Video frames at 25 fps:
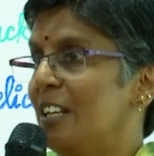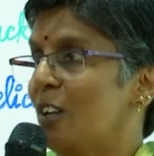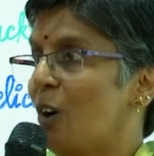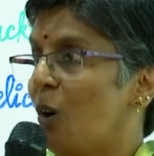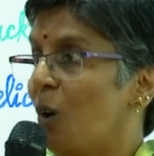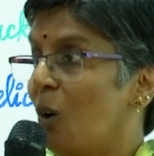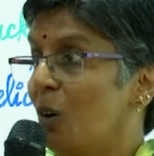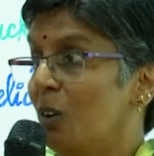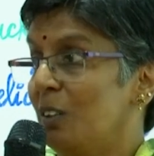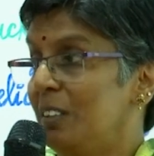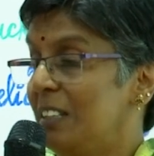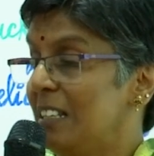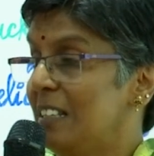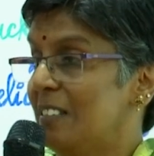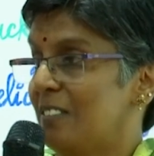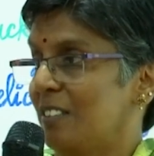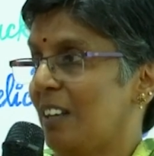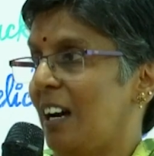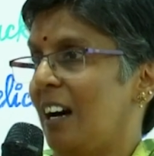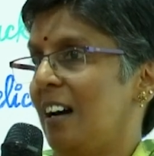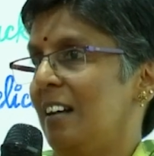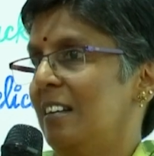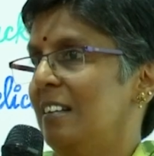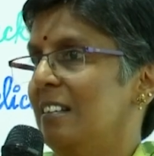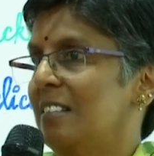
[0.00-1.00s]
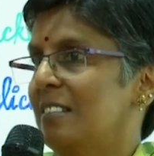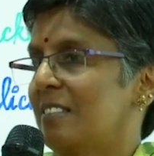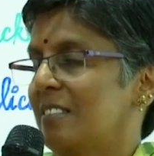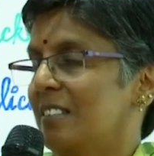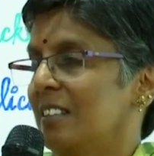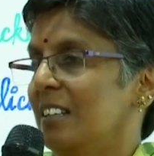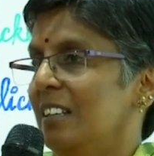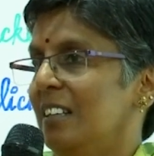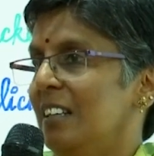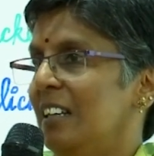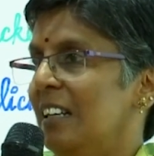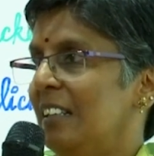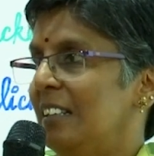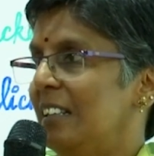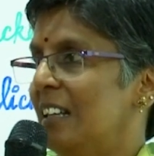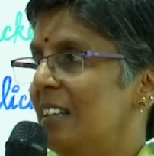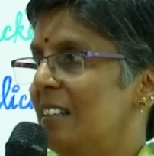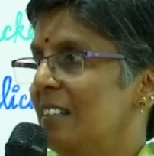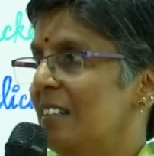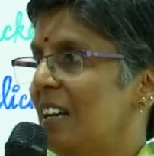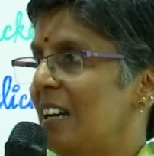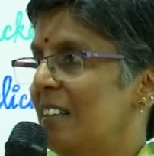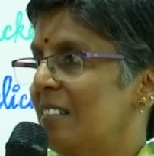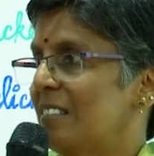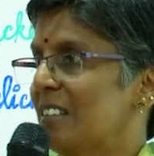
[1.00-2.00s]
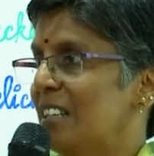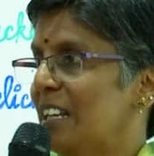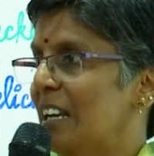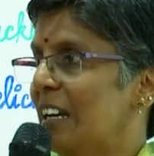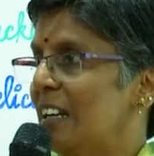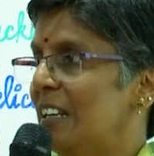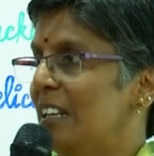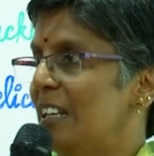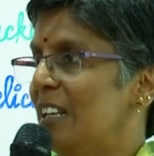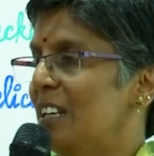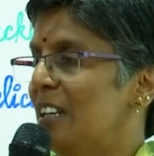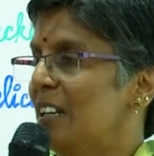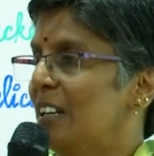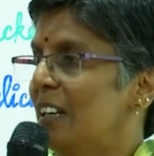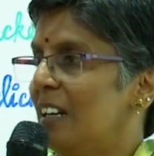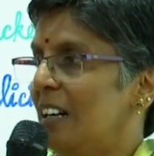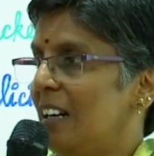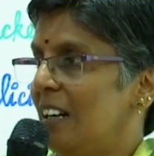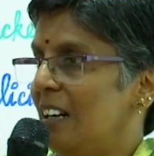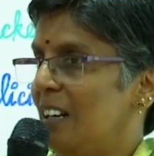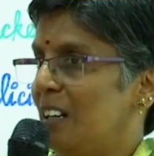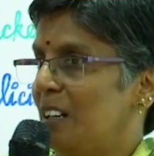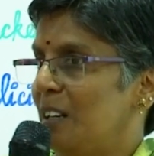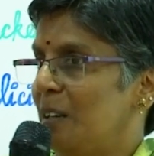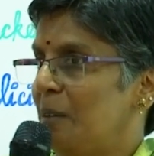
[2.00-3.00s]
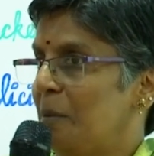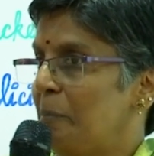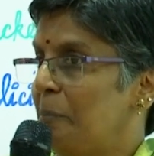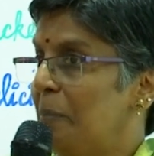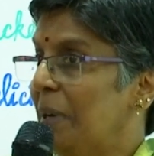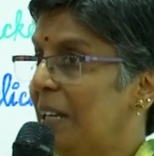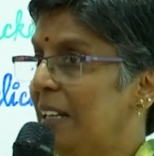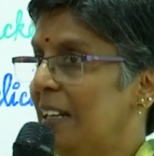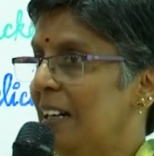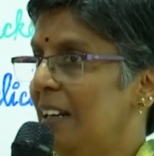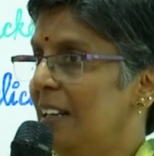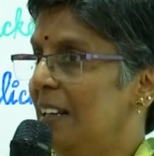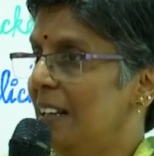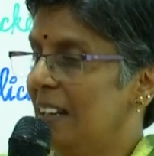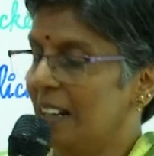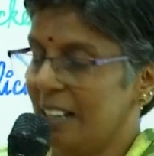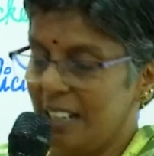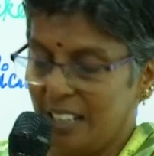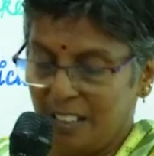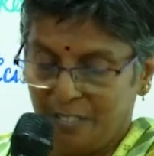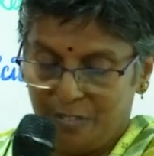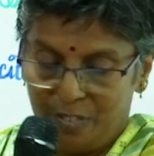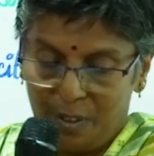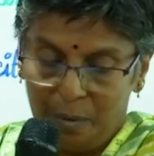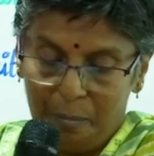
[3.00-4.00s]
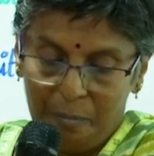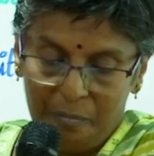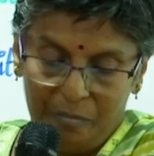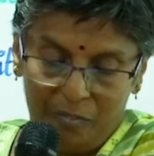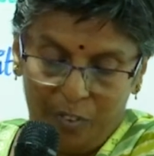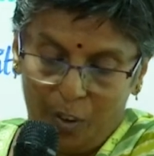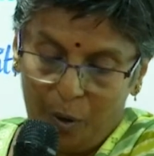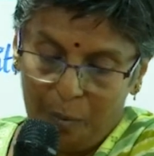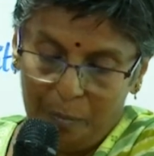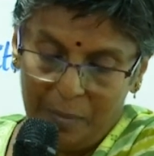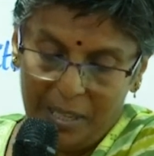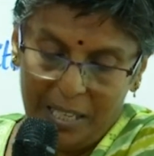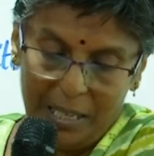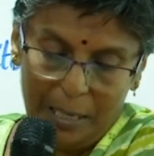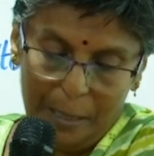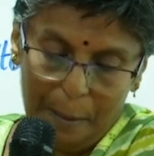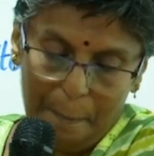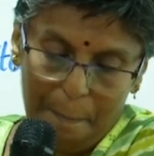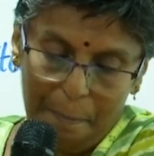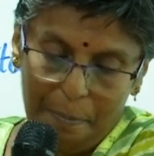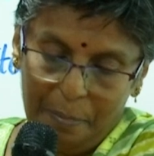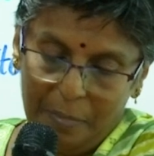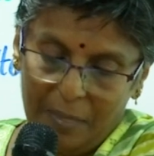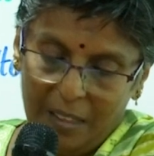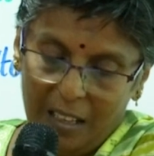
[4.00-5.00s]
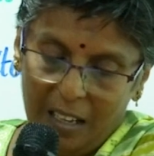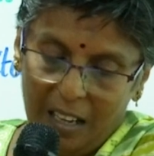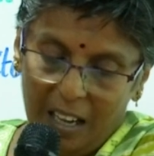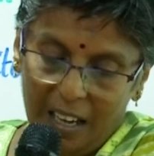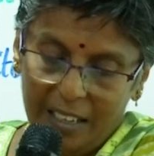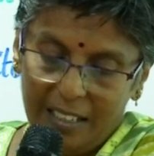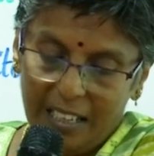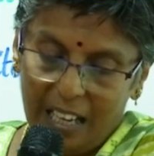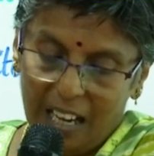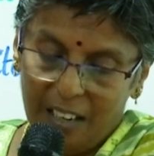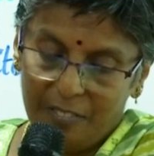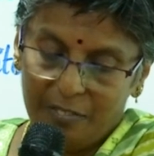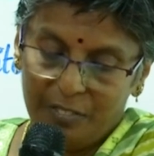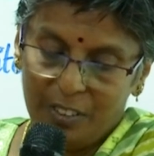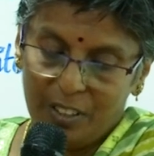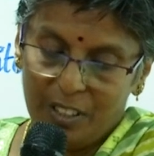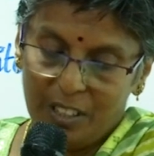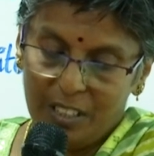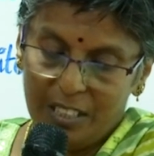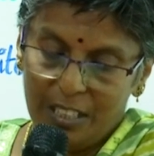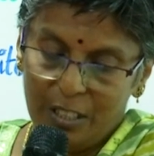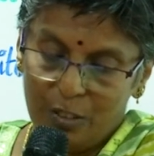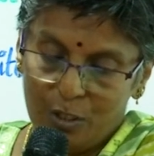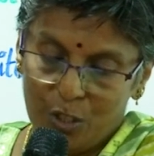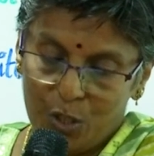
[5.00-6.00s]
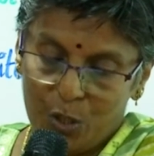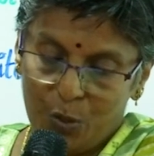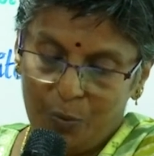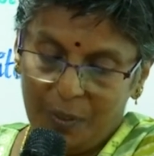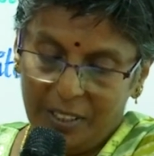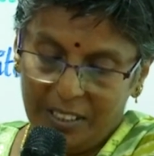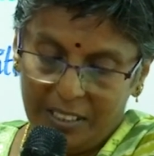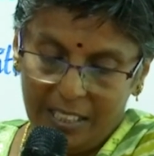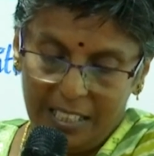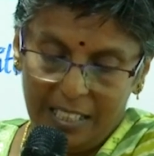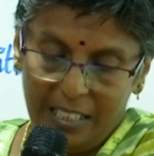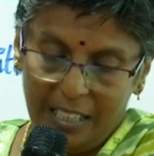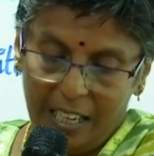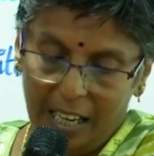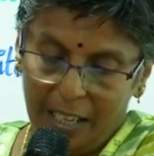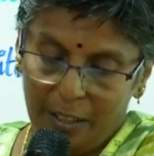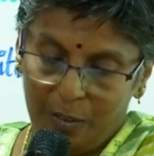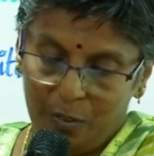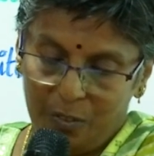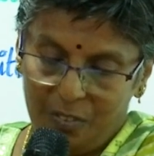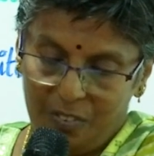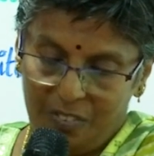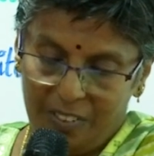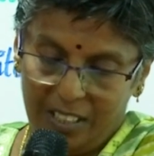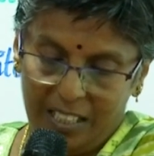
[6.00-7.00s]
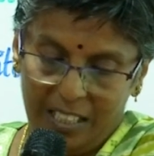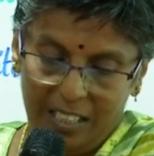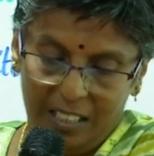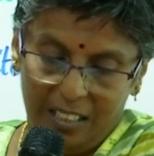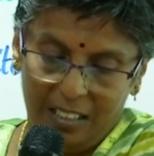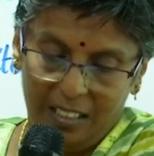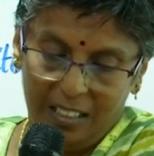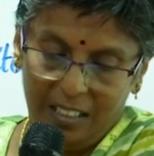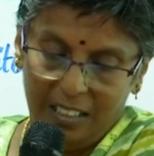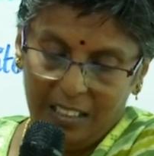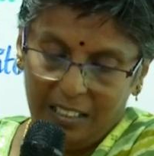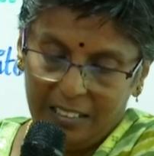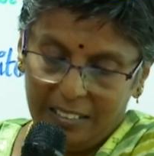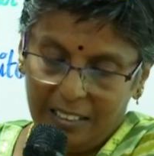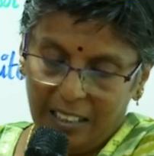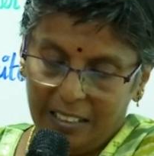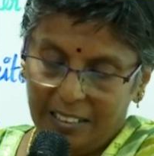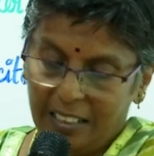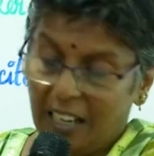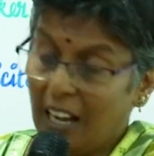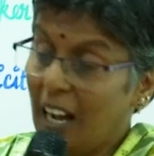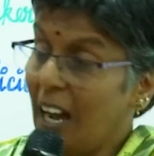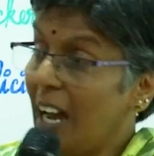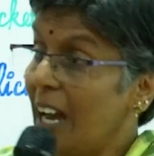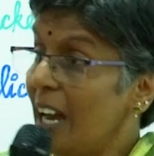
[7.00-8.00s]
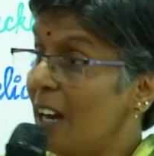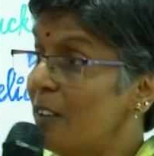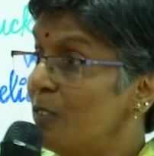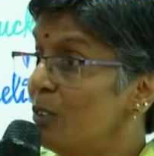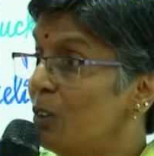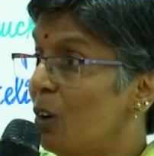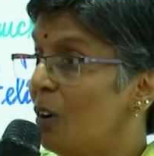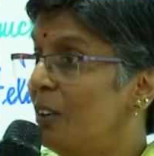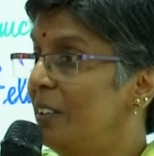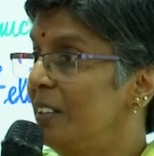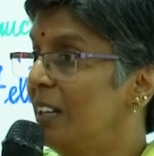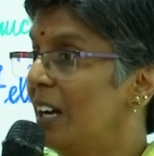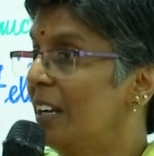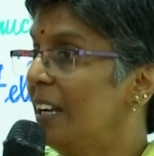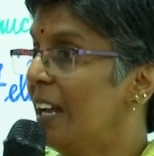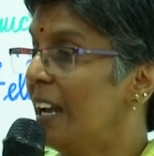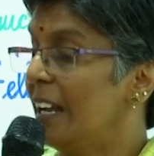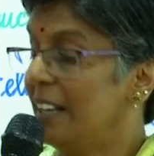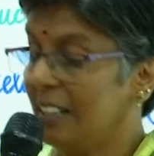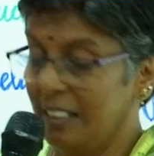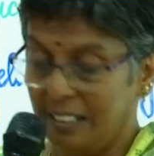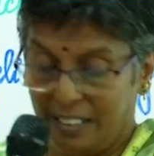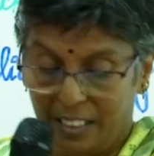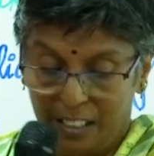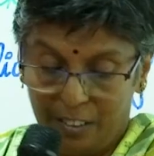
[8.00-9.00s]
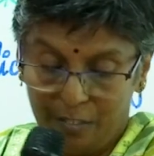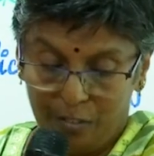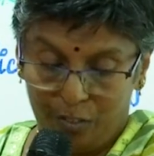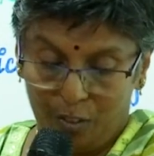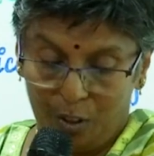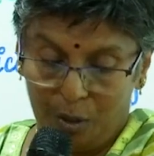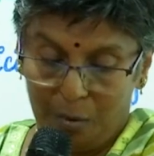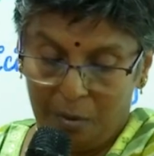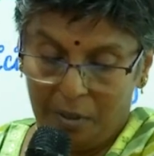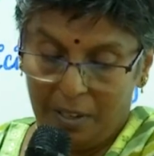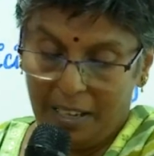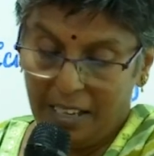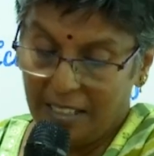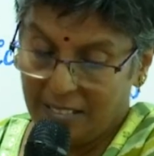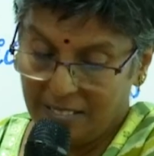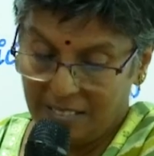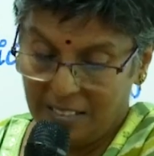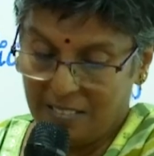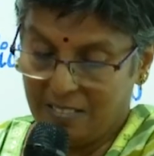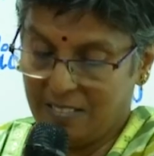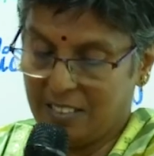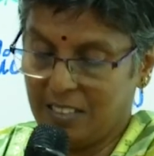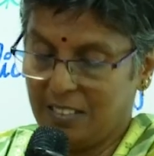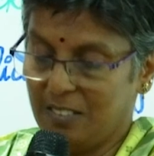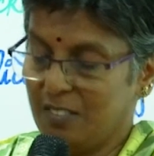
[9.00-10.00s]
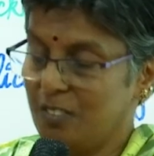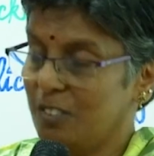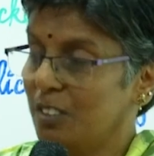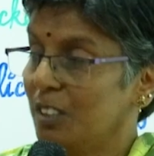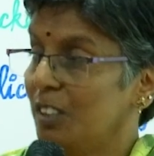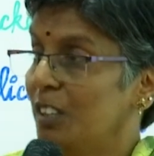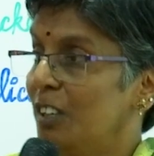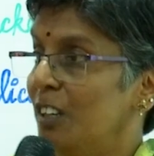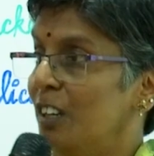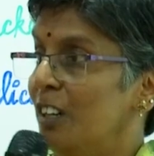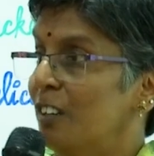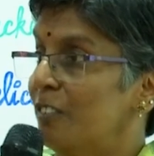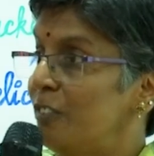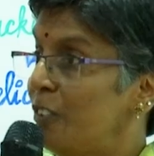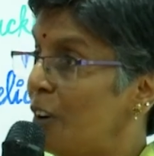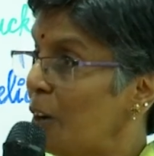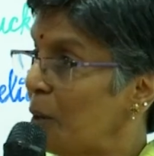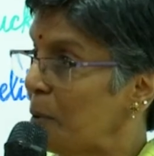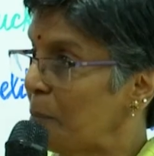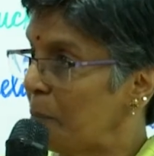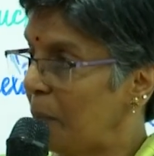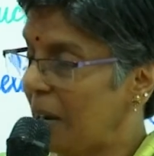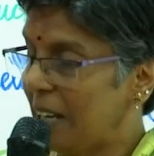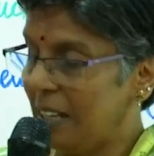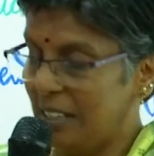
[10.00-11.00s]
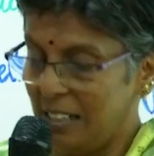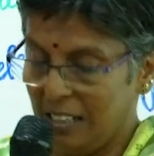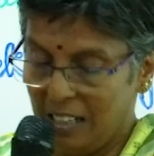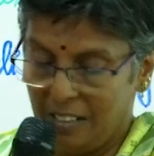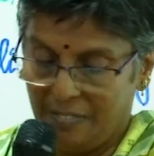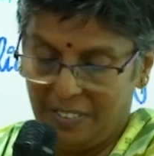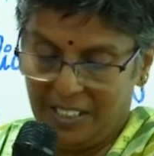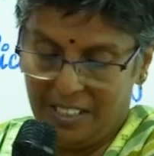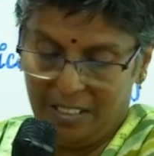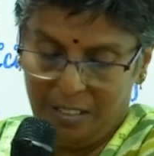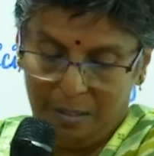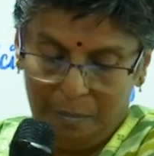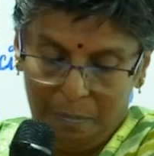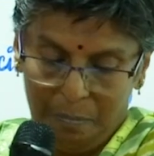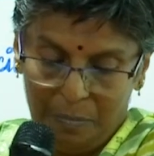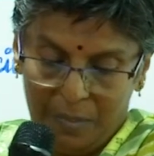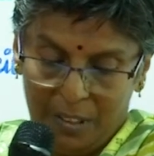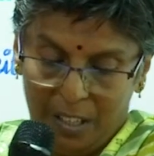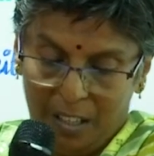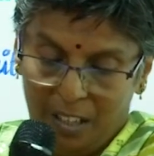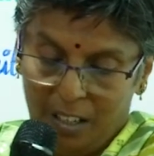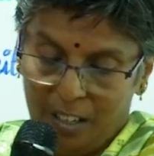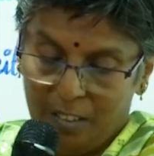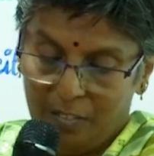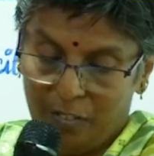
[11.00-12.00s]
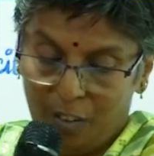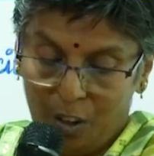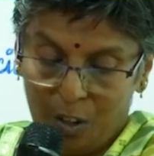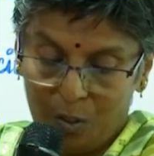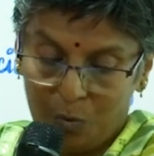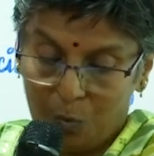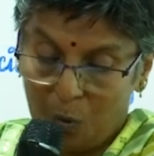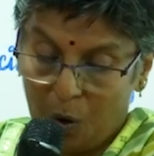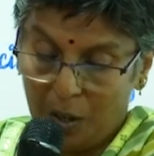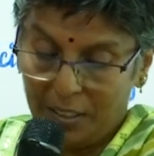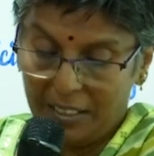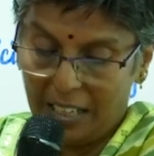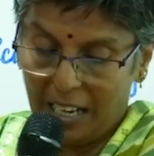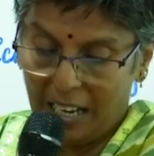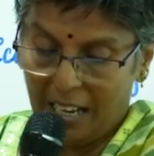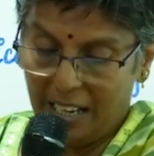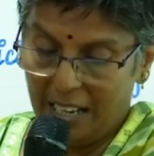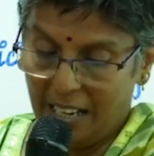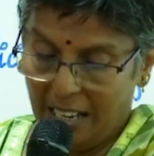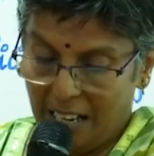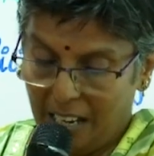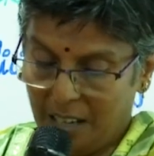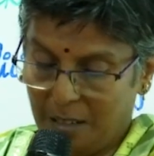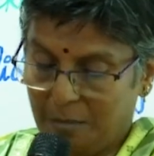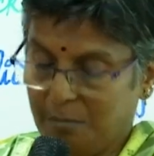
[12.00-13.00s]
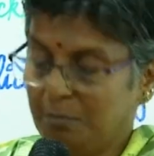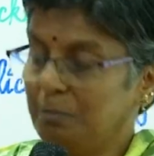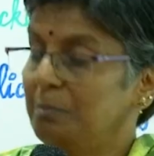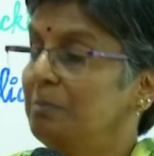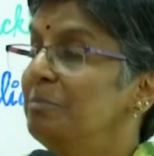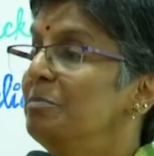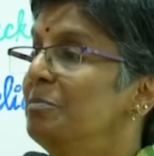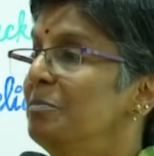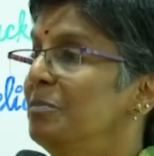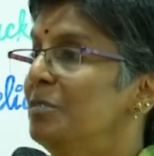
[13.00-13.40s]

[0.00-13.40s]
in all these orders that has really uh, big learning from for me. And after UHV3, I could see that I have not done anything for existence for my living, for what I am.